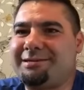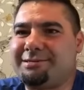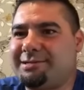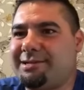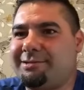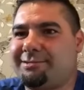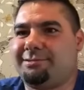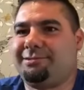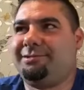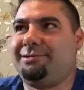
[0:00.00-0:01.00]
Because then
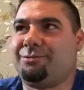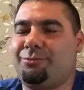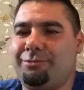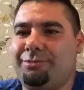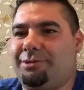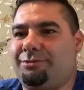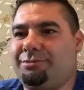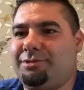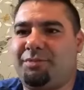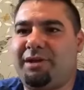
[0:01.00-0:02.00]
you're
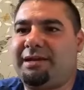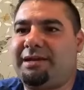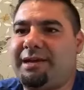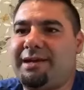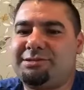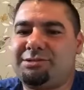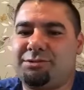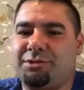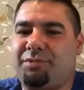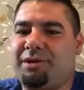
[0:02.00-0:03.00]
playing against, or
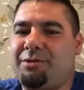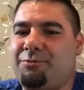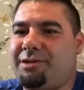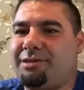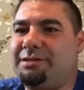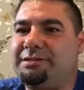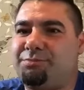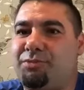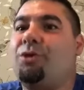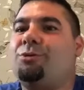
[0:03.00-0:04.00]
you're playing with these
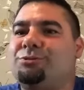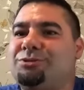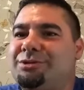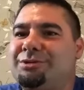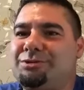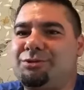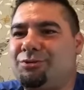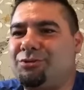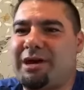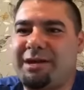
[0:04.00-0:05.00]
pros. So
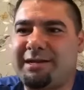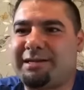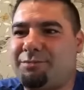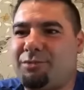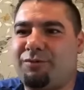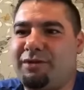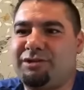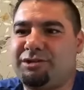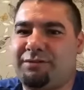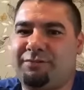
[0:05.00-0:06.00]
you kind of get
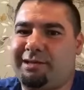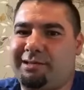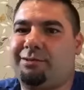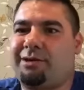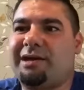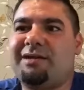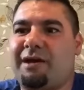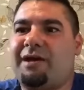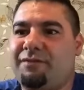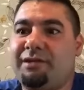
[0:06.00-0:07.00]
motivation of like, no, I
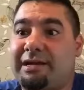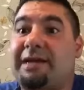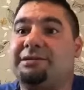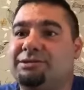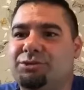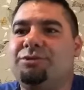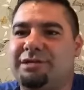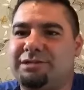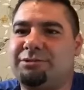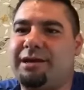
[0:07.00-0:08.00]
feel like I can do
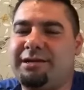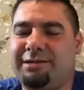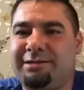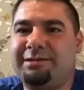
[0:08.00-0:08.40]
this, right?